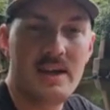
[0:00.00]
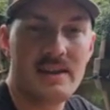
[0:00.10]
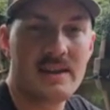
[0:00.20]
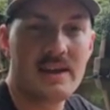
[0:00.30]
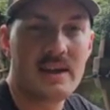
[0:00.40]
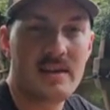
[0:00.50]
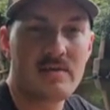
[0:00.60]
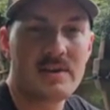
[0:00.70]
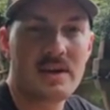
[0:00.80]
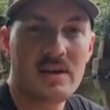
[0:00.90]
anything and
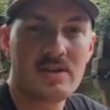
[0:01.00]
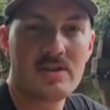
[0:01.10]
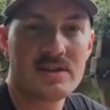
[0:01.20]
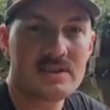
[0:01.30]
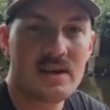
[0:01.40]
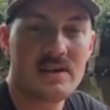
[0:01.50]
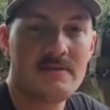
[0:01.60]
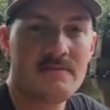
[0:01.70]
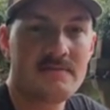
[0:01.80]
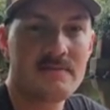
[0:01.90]
everything under the
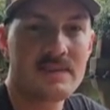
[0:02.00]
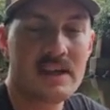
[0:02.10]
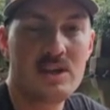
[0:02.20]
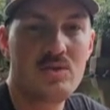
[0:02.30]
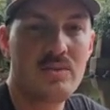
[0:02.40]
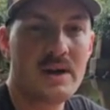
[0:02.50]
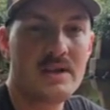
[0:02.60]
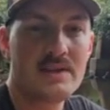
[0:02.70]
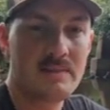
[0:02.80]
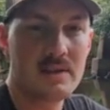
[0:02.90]
sun that you
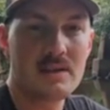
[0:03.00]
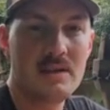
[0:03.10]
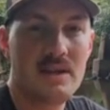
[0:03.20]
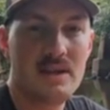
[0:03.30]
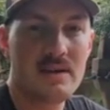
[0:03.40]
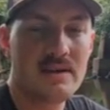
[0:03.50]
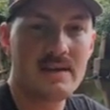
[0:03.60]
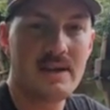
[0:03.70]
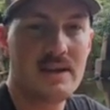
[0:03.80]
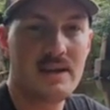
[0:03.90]
might typically eat on
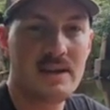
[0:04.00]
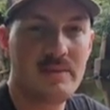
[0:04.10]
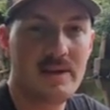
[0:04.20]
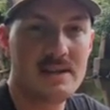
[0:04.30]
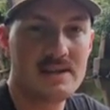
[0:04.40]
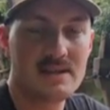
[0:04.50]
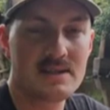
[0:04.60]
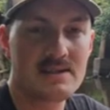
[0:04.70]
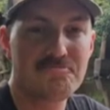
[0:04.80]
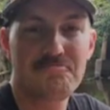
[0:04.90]
a day-to-day
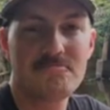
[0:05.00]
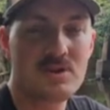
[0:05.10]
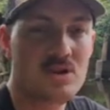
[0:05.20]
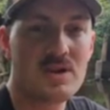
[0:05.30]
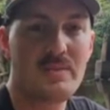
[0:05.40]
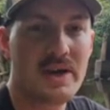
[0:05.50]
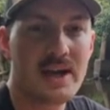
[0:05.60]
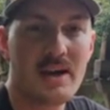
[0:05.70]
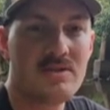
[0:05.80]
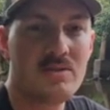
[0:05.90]
basis, you can
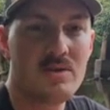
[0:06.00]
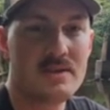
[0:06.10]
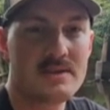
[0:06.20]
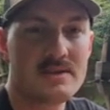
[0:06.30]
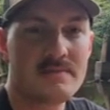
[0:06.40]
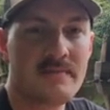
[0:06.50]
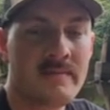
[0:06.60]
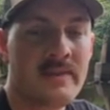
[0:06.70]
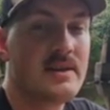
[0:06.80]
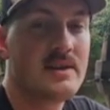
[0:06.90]
make out in the woods.
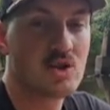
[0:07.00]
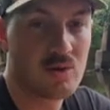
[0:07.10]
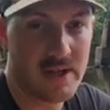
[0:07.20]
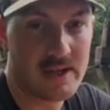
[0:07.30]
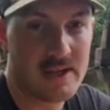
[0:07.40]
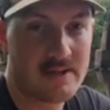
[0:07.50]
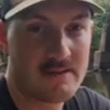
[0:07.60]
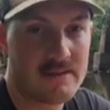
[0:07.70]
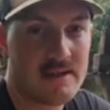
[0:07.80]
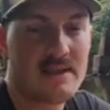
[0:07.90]
The trick
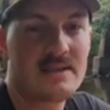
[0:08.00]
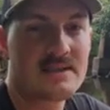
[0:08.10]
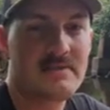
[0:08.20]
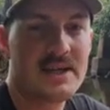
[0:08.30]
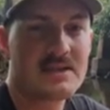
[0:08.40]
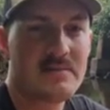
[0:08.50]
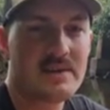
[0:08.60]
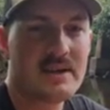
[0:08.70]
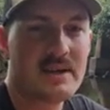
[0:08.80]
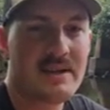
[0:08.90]
is to make
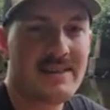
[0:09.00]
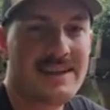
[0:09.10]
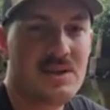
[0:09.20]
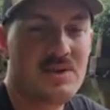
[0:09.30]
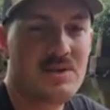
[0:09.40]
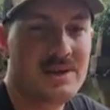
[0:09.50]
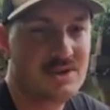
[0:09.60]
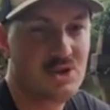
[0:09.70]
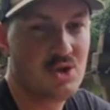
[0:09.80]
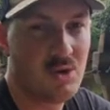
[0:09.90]
something that you
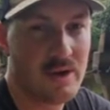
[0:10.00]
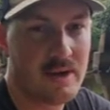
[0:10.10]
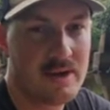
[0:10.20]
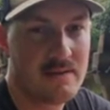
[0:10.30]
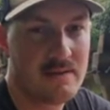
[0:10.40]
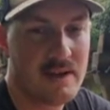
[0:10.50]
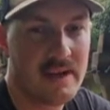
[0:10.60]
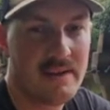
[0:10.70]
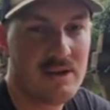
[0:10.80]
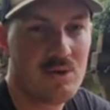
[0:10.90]
enjoy
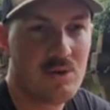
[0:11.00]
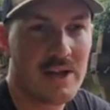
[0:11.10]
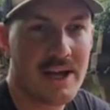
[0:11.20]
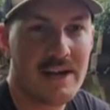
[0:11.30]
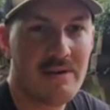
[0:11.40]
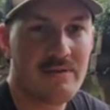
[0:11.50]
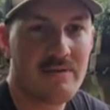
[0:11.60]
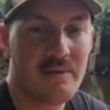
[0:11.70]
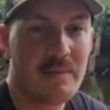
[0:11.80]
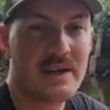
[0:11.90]
and that you will
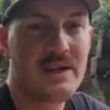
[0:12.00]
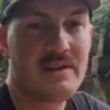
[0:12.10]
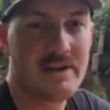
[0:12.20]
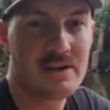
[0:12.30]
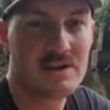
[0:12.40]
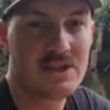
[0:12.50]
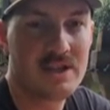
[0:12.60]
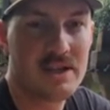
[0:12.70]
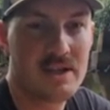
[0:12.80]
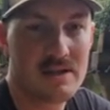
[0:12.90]
have plenty of
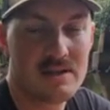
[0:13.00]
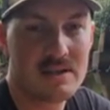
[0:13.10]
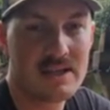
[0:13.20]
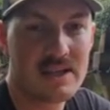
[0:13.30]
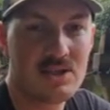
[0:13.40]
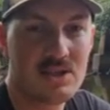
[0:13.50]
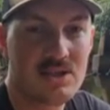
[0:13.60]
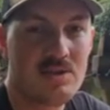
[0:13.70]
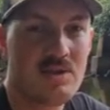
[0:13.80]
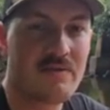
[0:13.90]
energy to
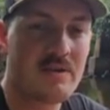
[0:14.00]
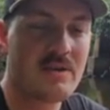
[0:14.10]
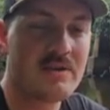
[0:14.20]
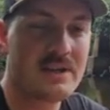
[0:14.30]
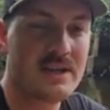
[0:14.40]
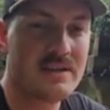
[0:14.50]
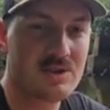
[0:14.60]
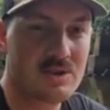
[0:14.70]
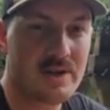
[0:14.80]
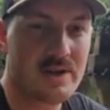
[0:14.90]
get you further down
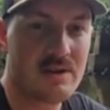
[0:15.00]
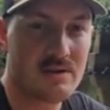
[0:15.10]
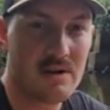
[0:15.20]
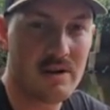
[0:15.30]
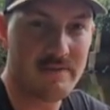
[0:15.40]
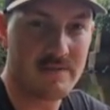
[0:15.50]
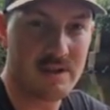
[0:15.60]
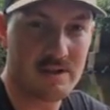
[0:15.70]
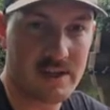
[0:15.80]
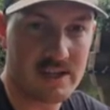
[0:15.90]
the trail or off
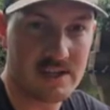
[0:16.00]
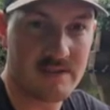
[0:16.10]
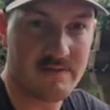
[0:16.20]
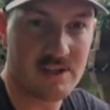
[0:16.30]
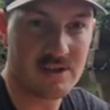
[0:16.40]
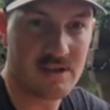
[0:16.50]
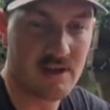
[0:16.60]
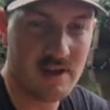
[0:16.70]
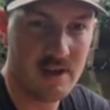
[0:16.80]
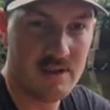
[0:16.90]
to your next
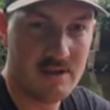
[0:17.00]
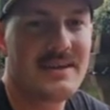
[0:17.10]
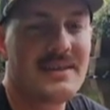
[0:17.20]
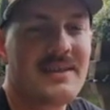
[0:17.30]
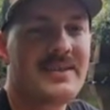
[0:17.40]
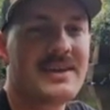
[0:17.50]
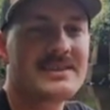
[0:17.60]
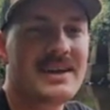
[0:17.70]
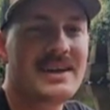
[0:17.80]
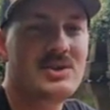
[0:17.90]
adventure. The
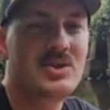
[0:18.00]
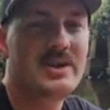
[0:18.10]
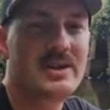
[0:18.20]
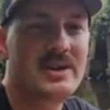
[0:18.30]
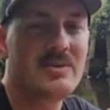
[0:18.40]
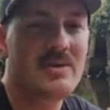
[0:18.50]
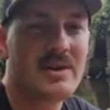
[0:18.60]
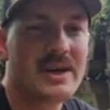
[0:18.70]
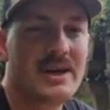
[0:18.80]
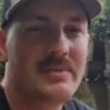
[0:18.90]
things I enjoy eating
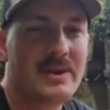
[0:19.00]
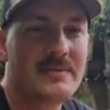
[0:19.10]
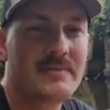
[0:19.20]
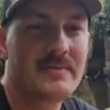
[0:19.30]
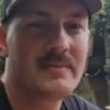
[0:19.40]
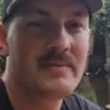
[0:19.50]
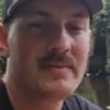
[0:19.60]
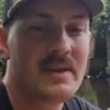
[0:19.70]
while camping